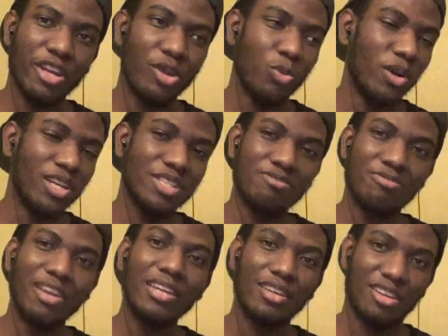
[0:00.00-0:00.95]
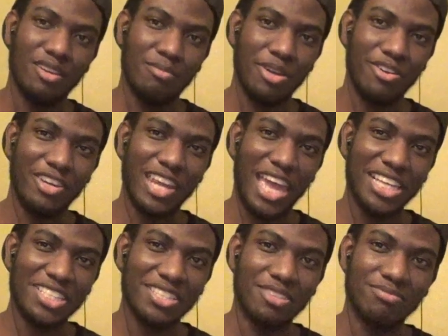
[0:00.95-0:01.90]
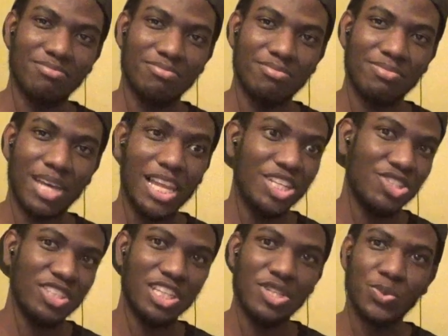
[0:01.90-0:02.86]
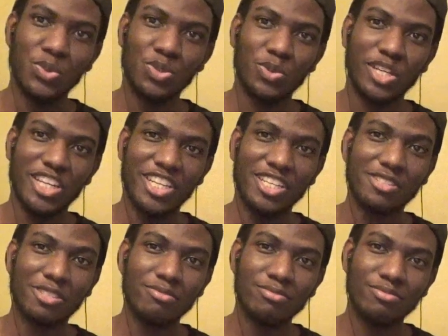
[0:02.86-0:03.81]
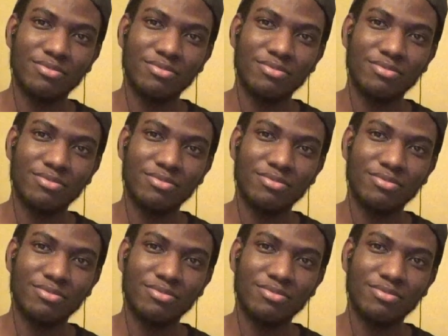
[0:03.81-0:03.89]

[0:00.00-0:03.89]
and one is faking an American accent. I will let you guess which one it is.